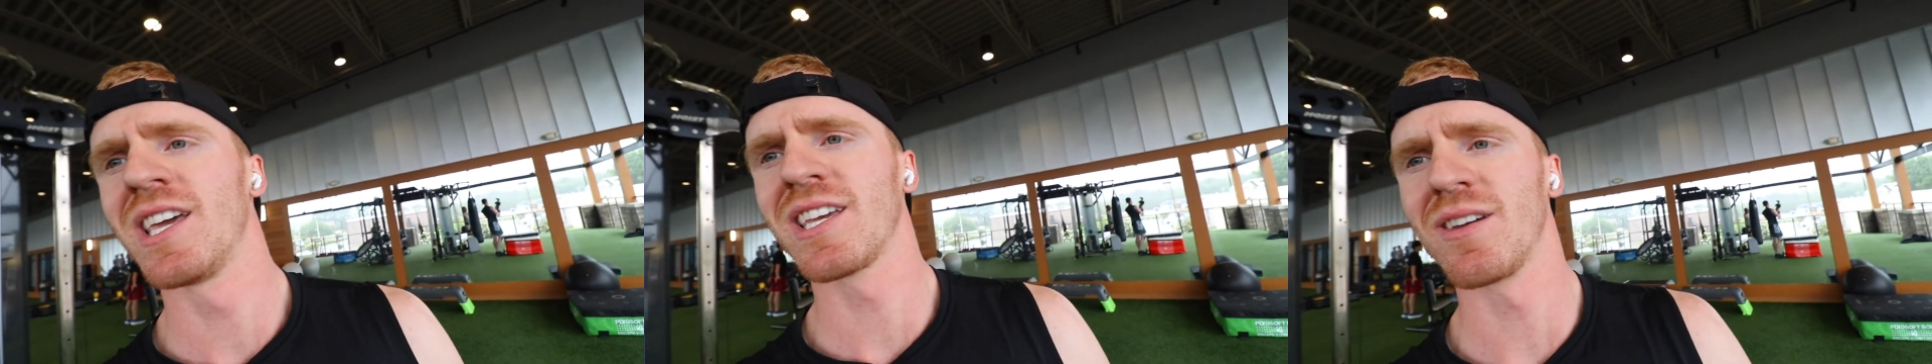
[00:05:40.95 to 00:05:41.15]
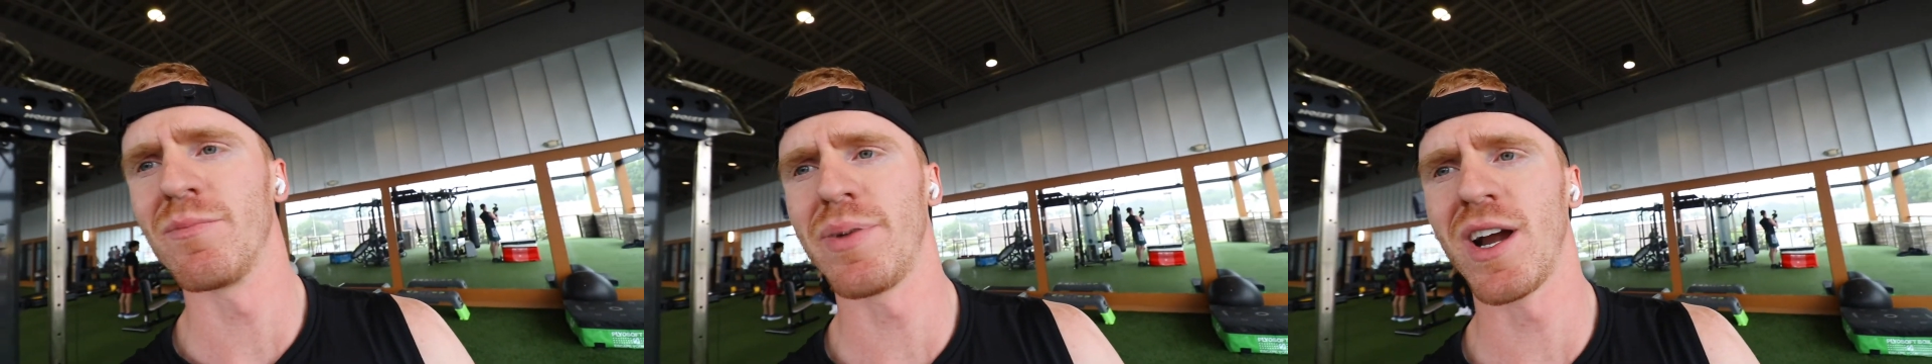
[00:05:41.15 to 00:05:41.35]

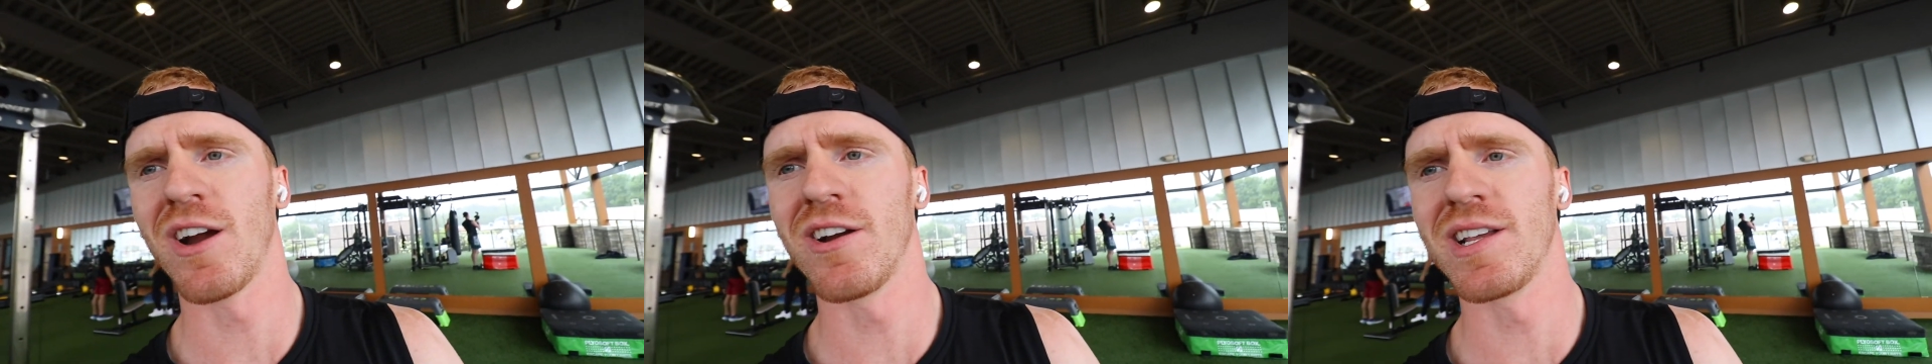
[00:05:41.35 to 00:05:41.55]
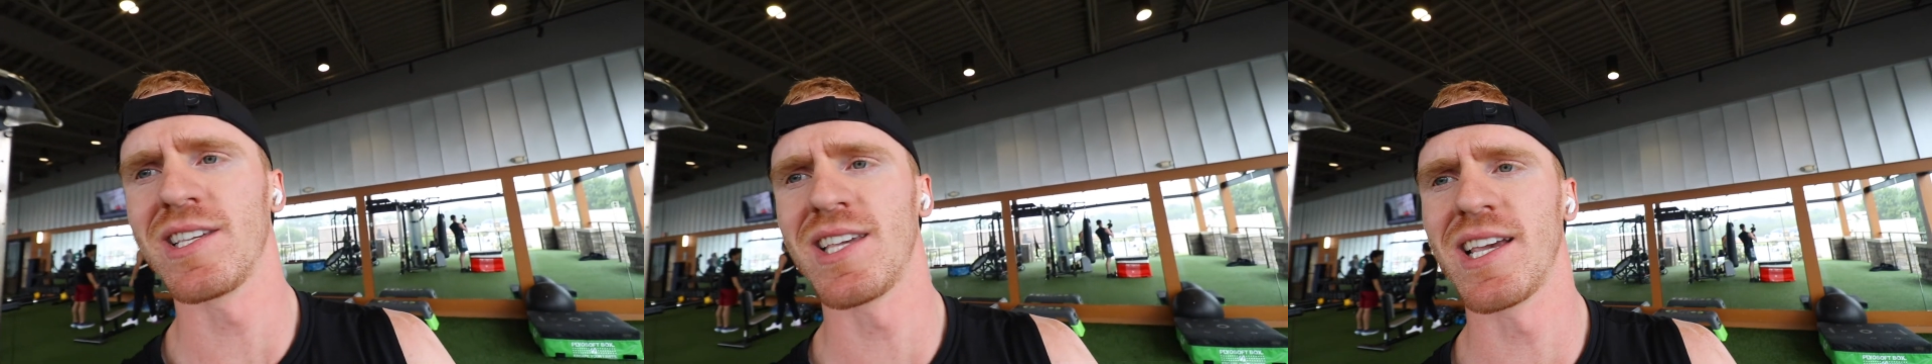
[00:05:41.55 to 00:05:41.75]

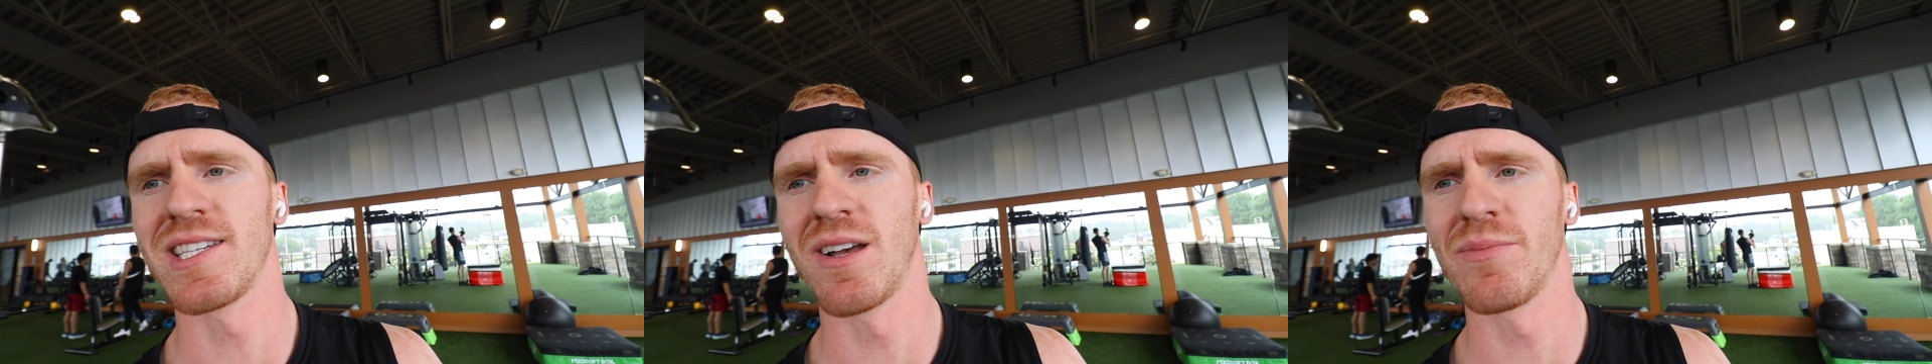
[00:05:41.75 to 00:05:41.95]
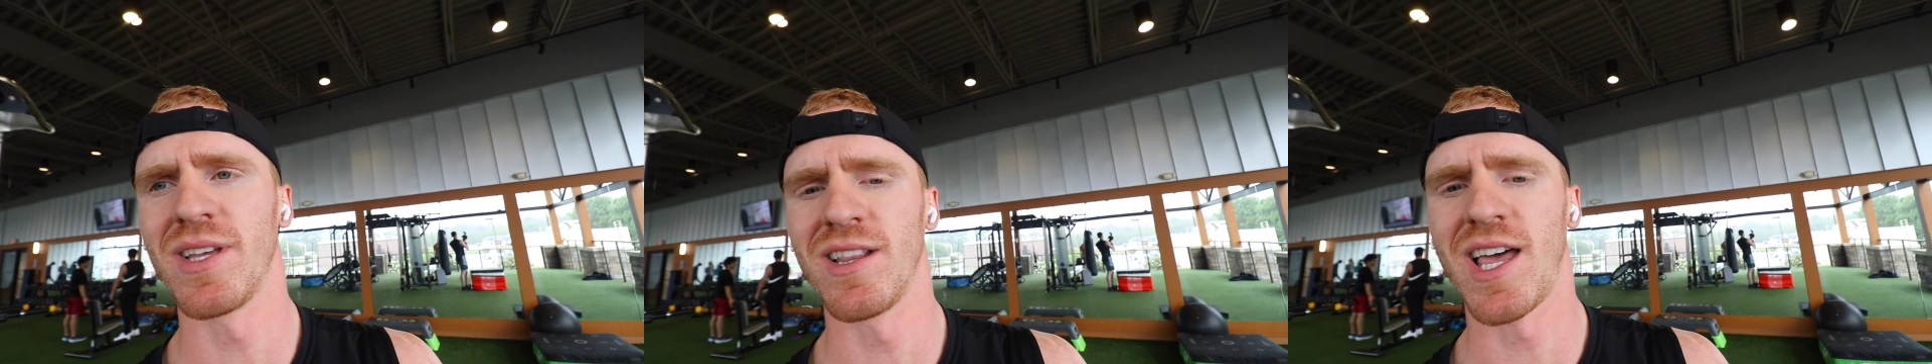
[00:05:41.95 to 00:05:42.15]
compared to, say,
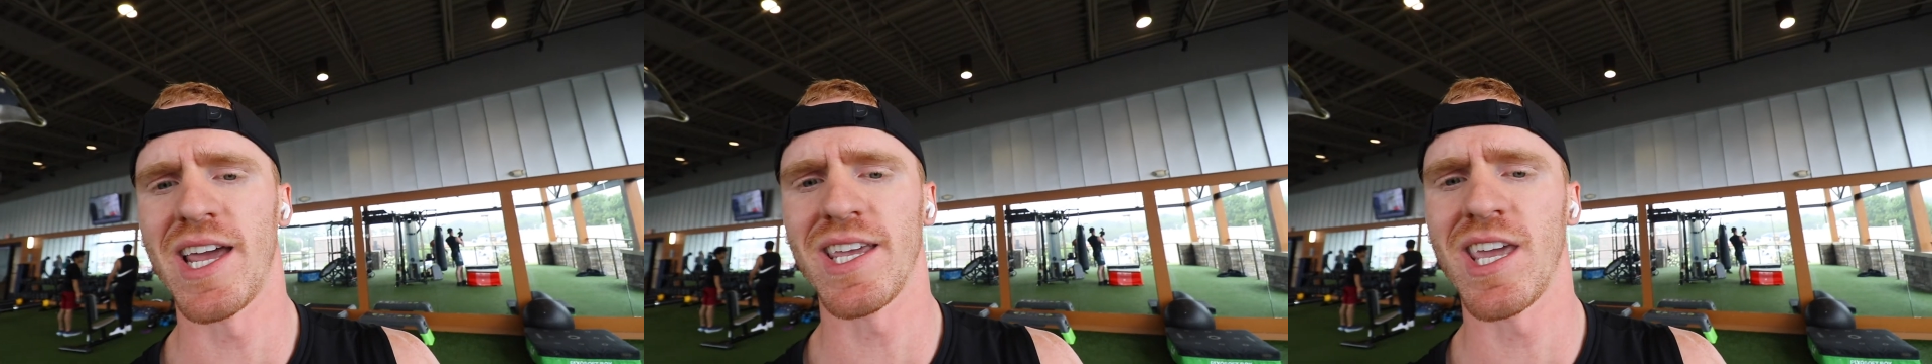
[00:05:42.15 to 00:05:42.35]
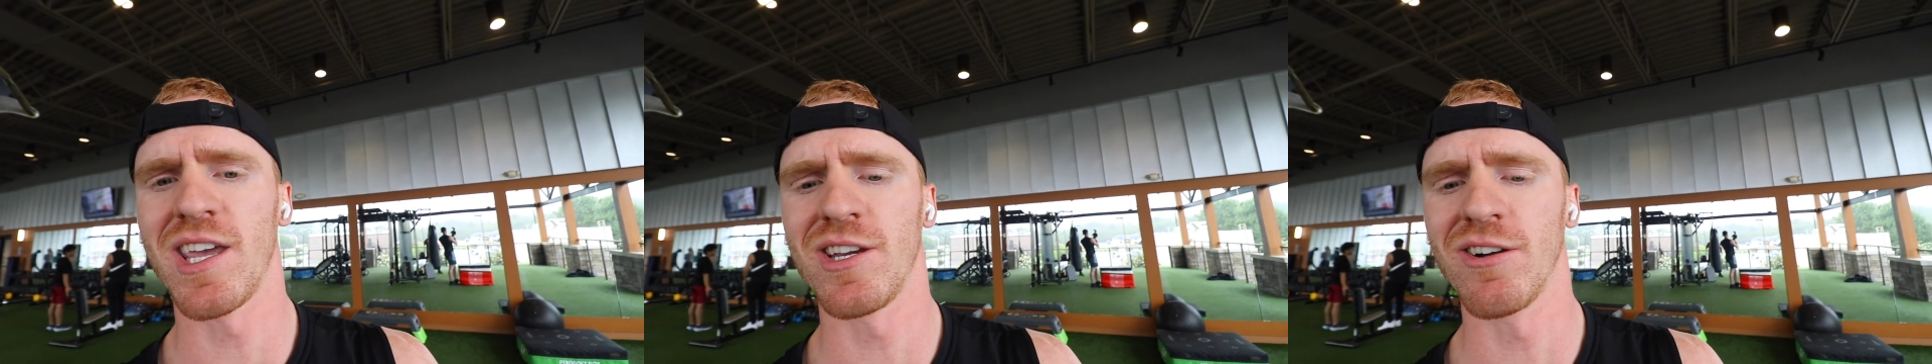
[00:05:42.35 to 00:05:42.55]
something
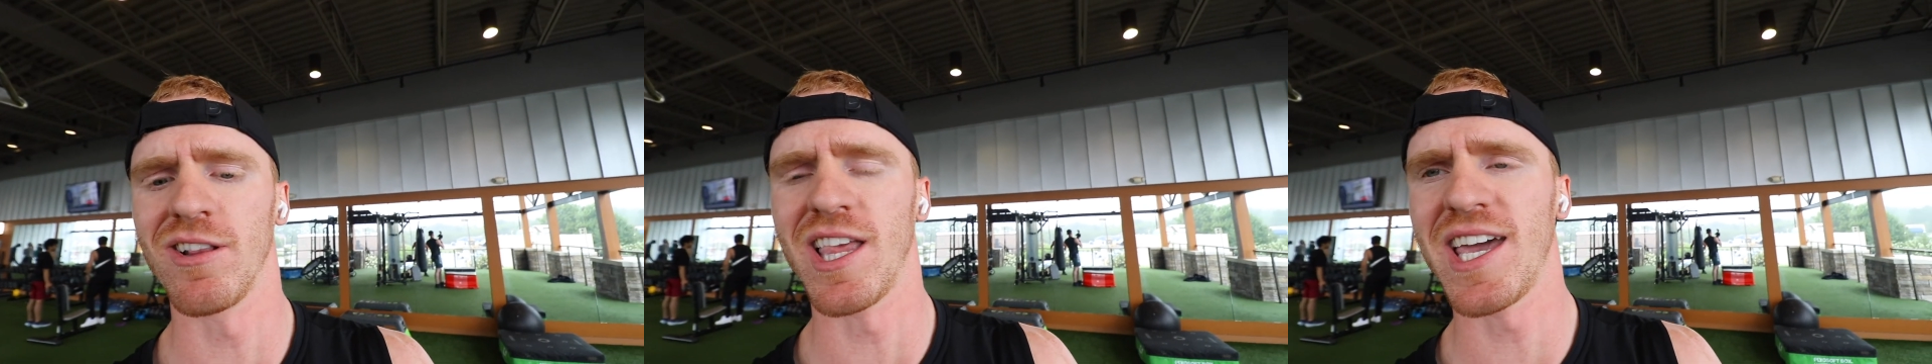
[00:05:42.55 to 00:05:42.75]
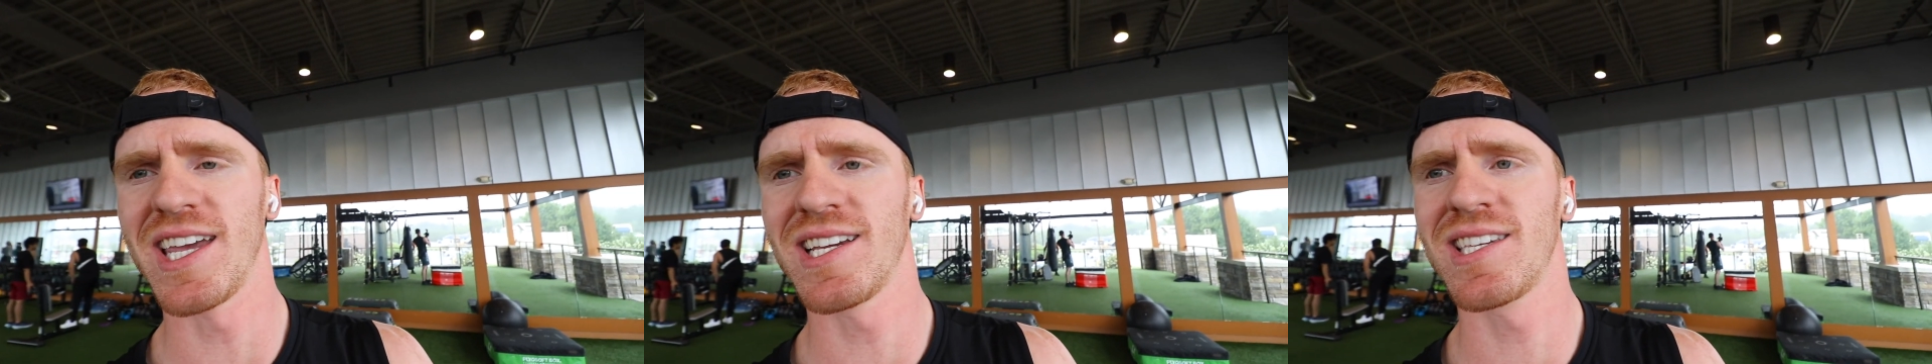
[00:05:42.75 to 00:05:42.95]
like your
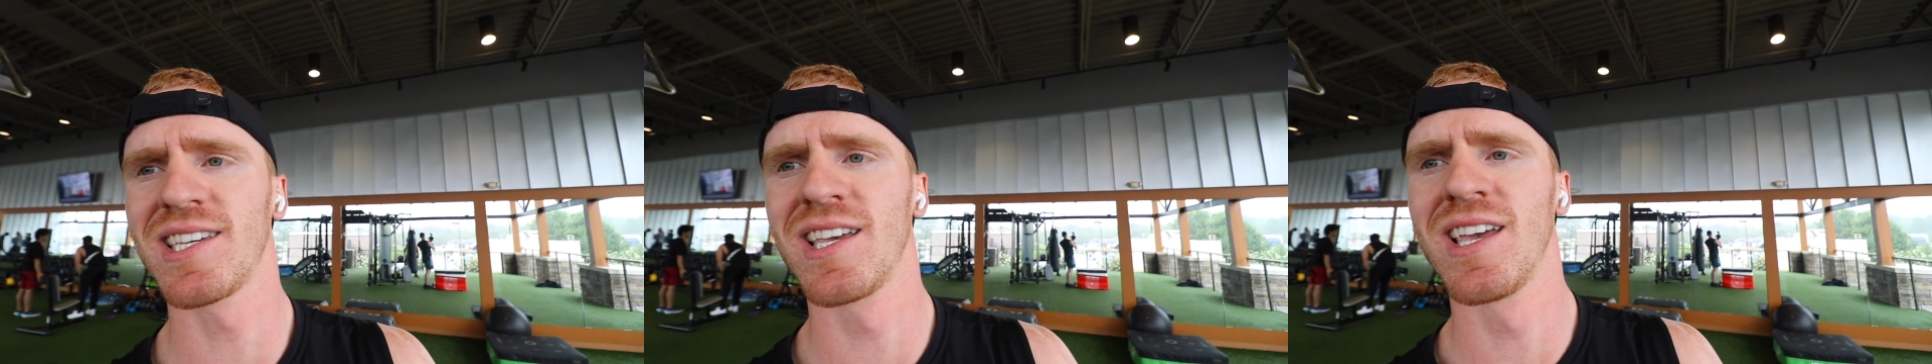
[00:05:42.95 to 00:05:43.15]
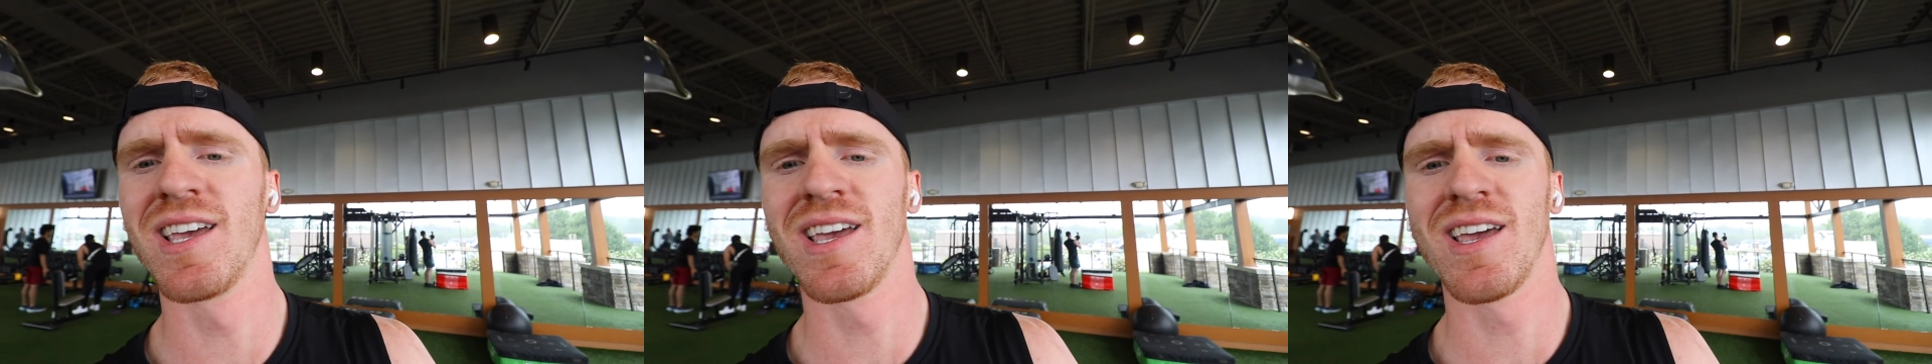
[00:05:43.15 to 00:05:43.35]
legs.